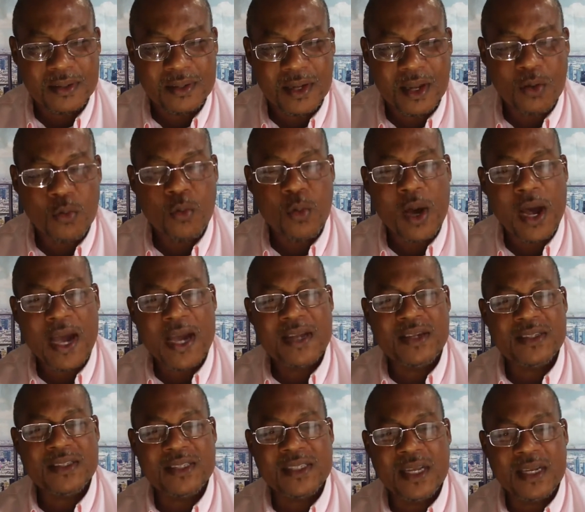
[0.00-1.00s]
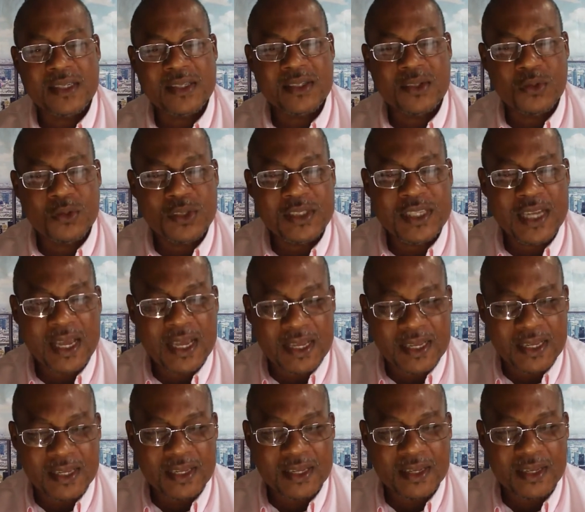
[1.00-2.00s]
And why still
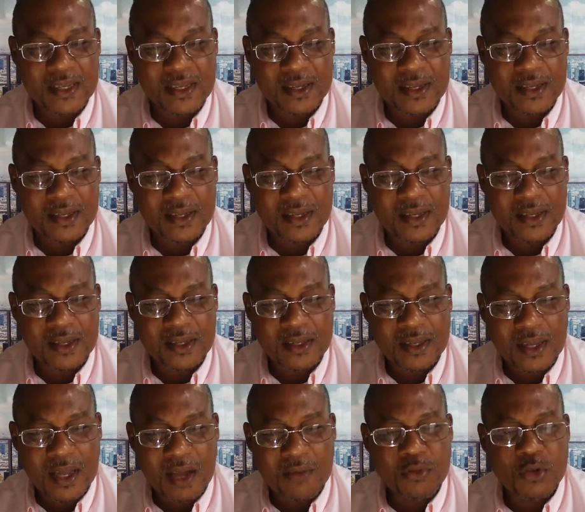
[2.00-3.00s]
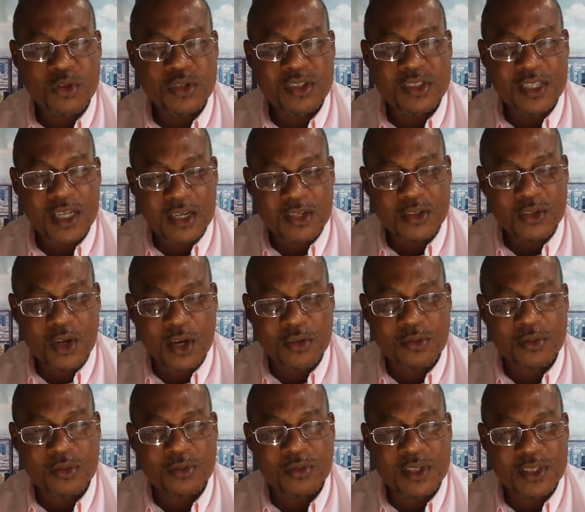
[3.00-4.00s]
today have you still not
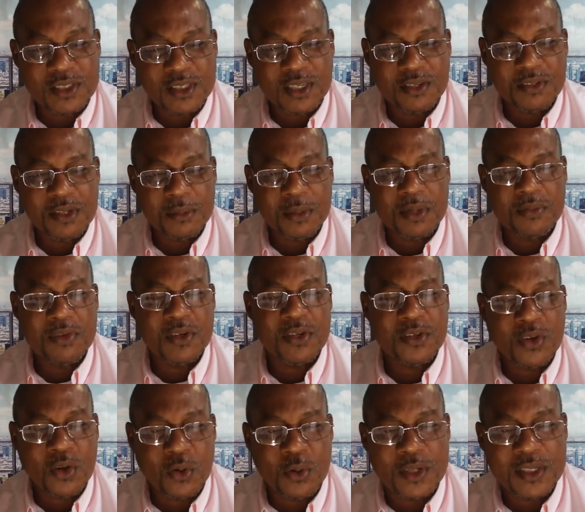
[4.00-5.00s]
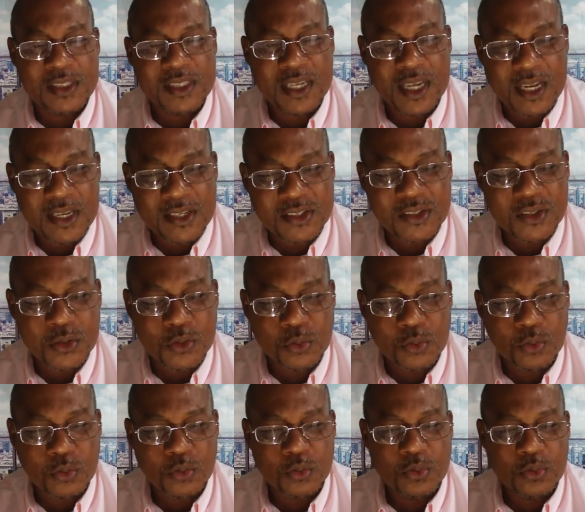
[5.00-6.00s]
received him even though it tells you
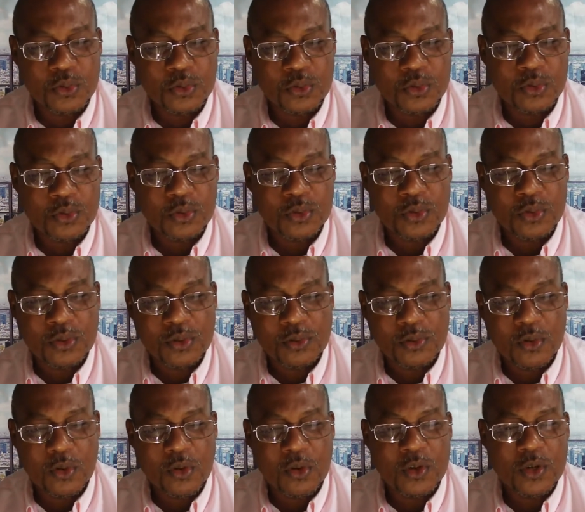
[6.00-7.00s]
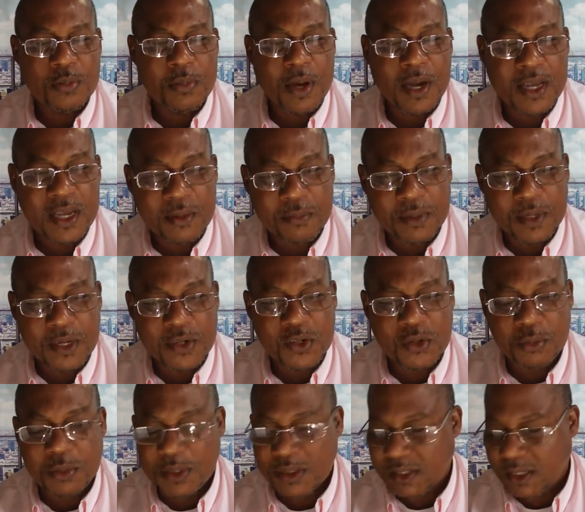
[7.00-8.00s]
only by him can
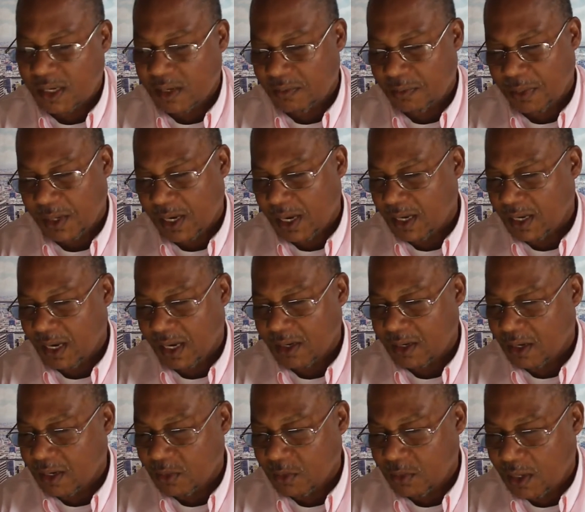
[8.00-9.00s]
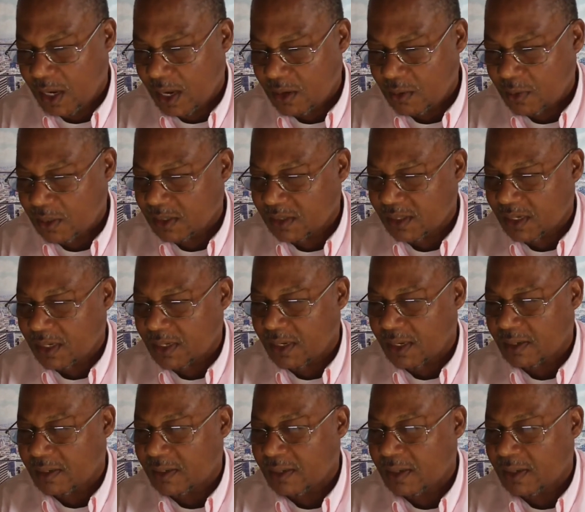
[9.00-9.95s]
you be saved? But I, I, I don't I don't understand that.